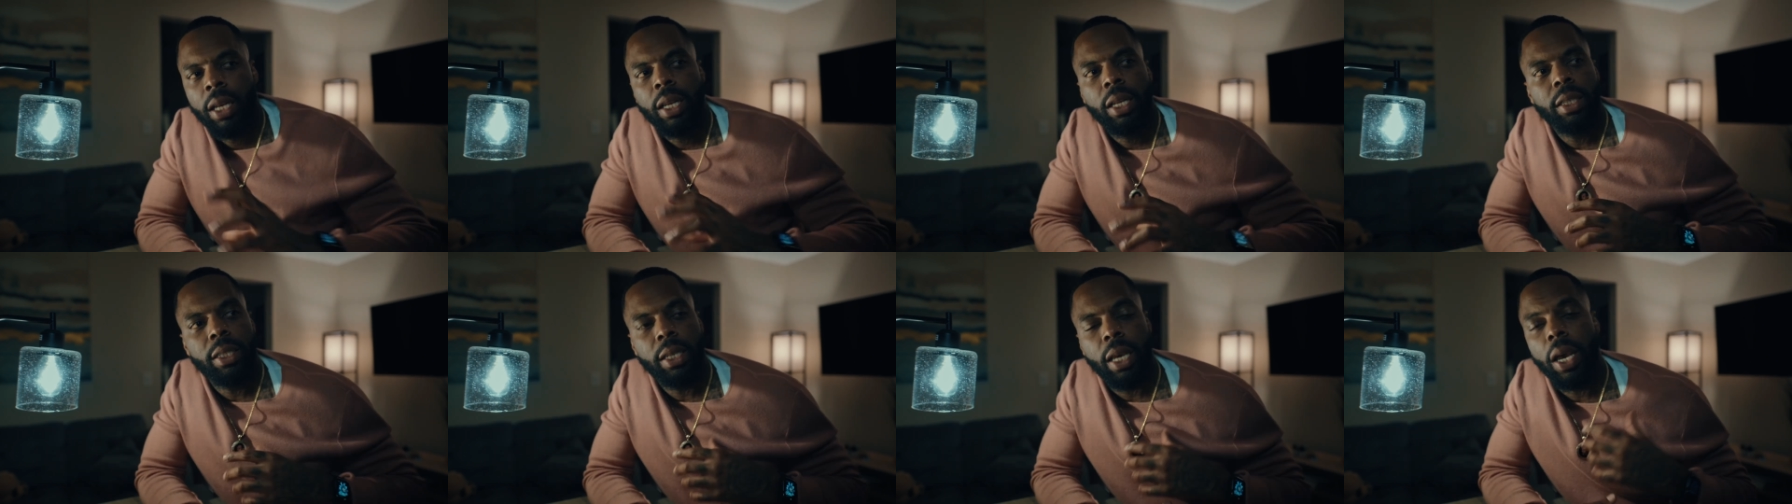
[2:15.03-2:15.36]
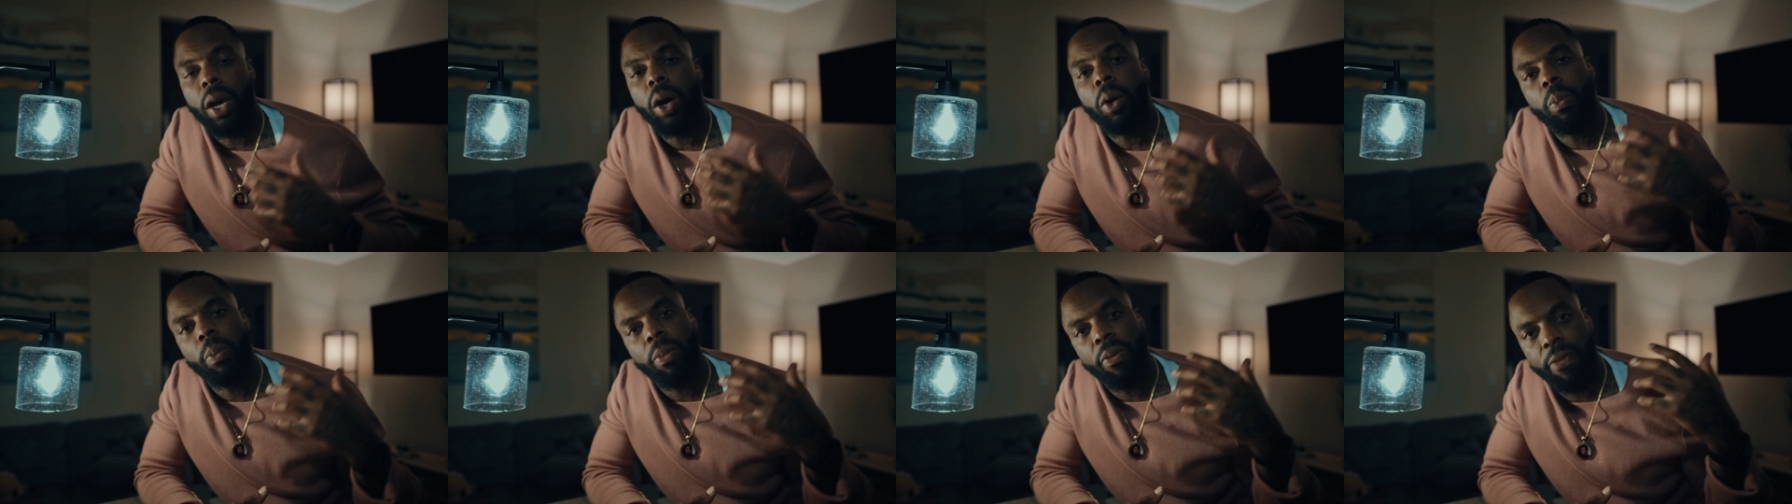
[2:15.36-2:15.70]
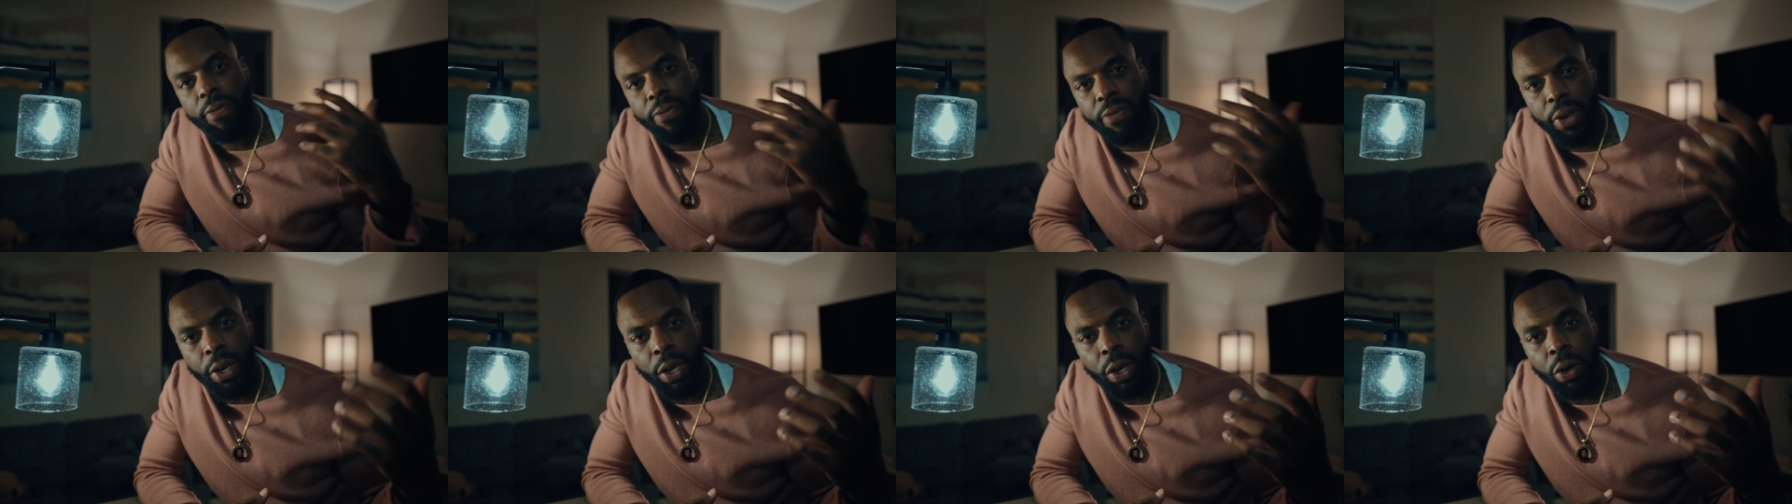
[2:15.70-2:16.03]
to help
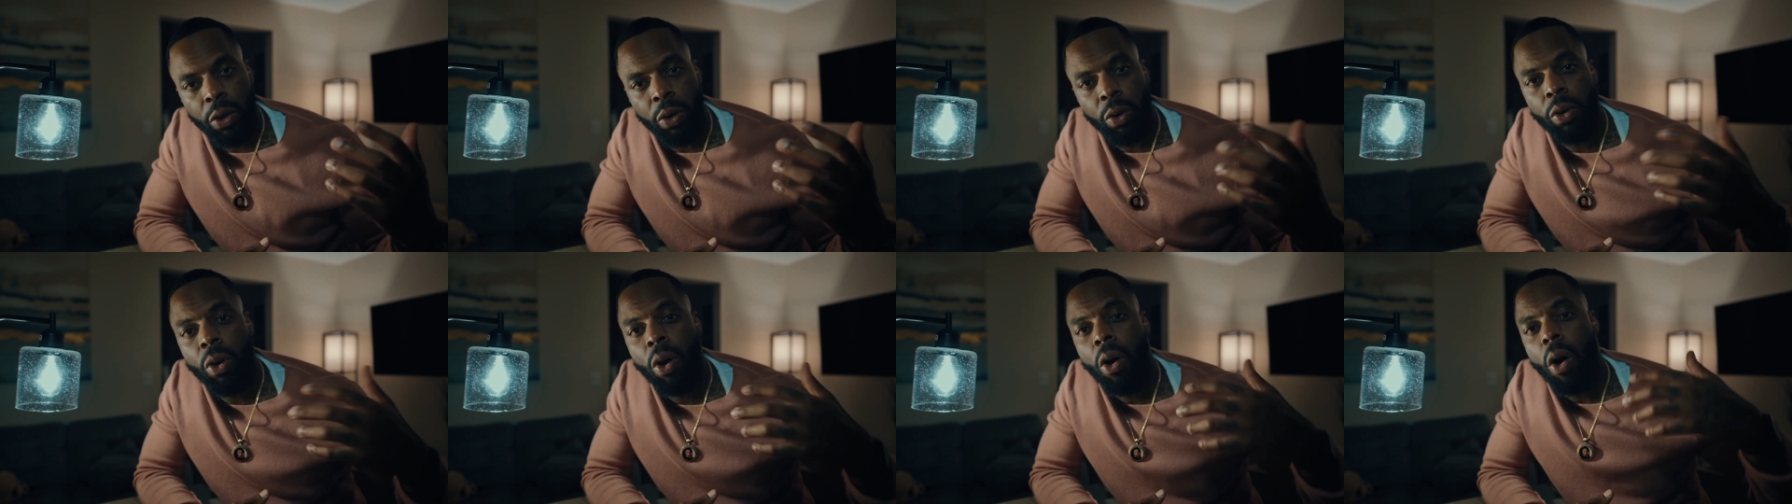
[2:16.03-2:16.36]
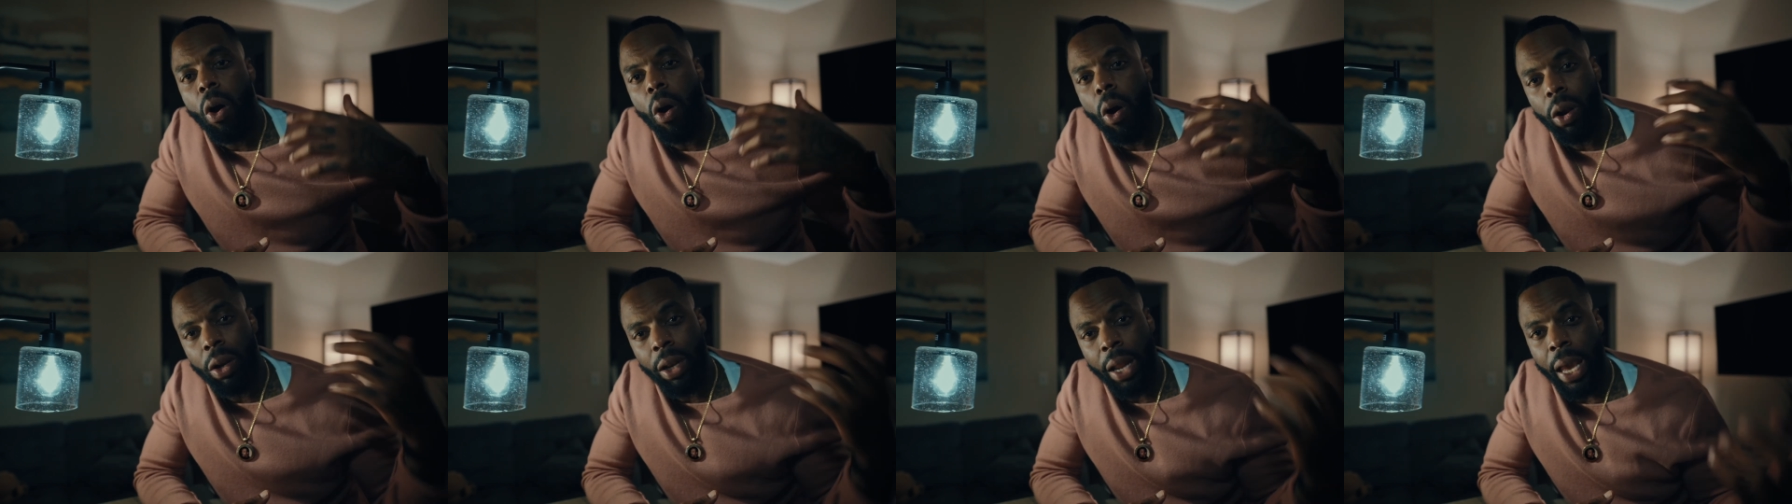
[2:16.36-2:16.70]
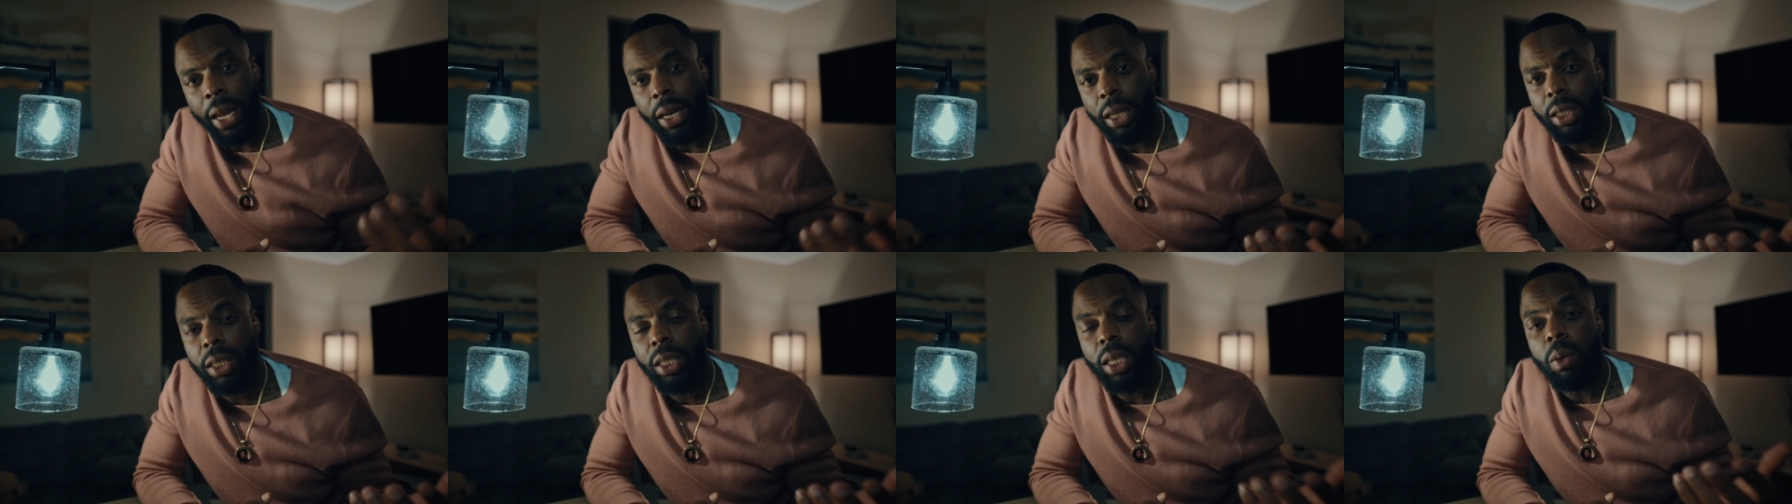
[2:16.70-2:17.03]
fill or
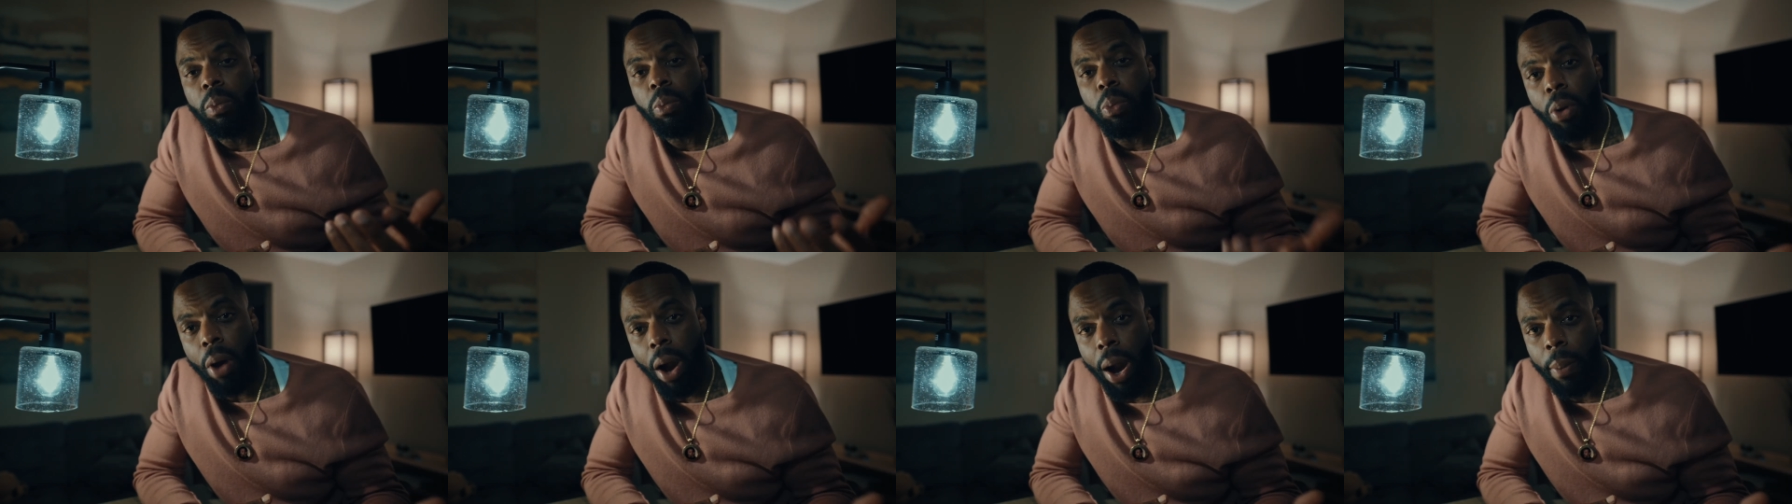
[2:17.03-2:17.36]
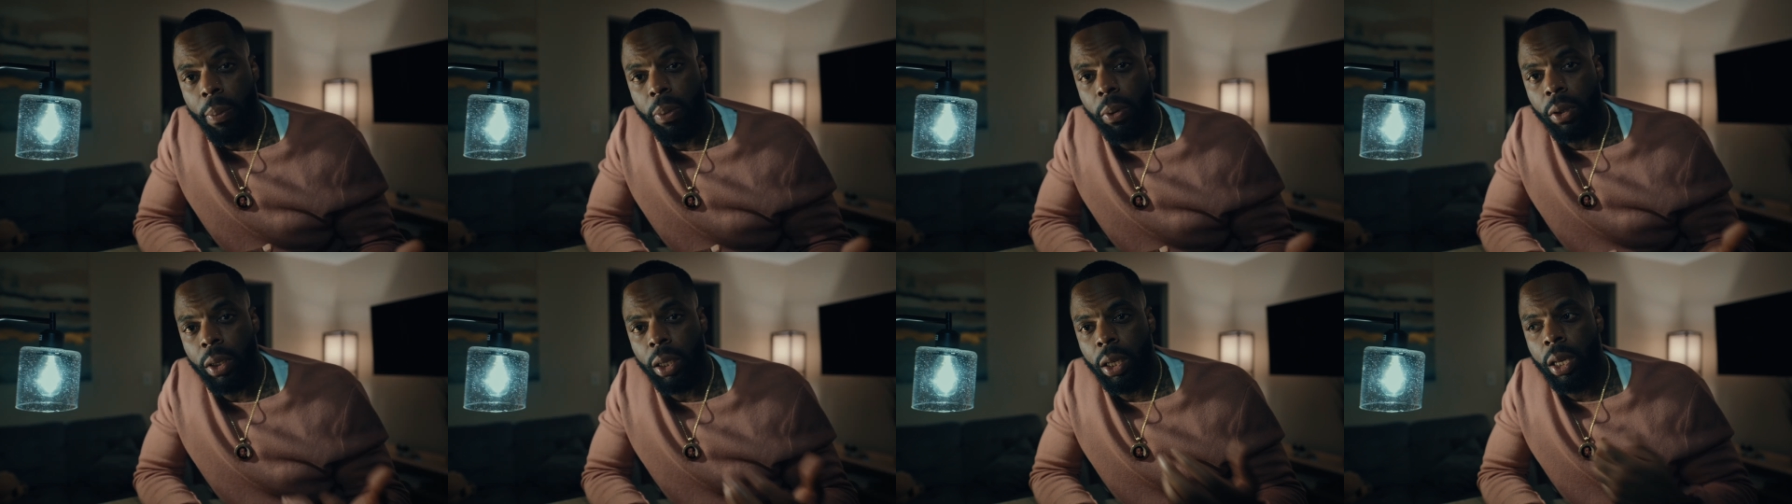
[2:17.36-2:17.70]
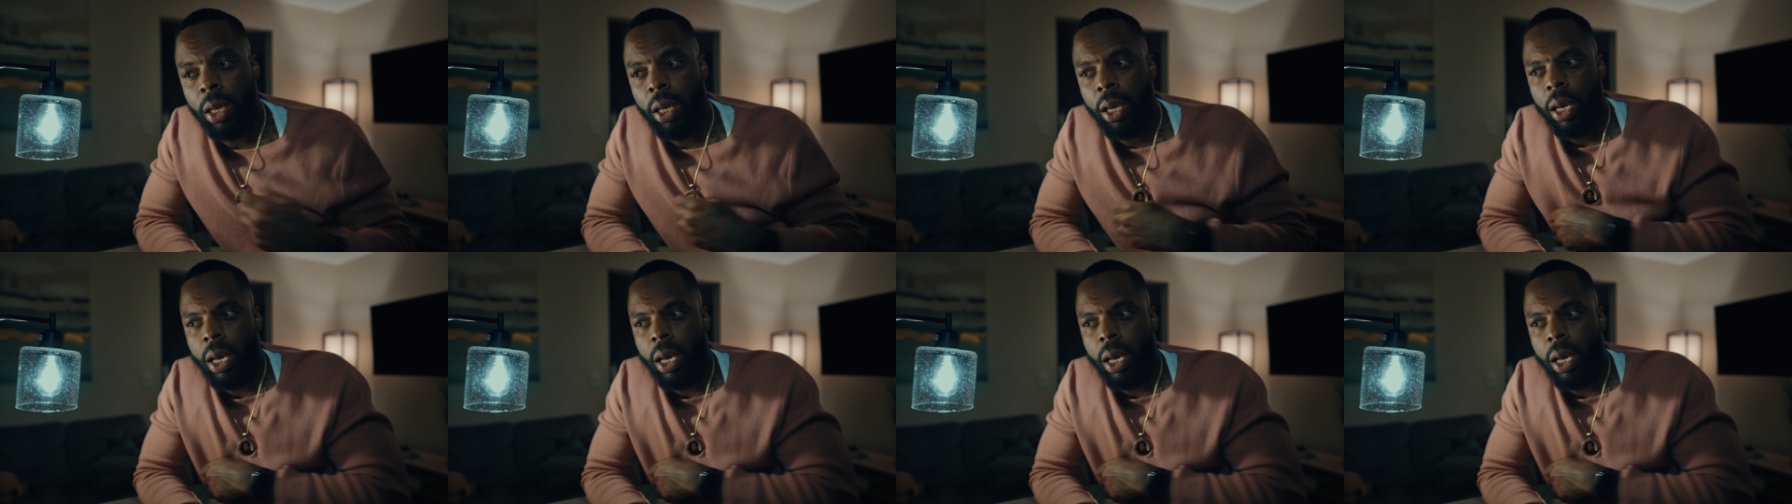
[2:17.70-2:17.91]
light a scene properly.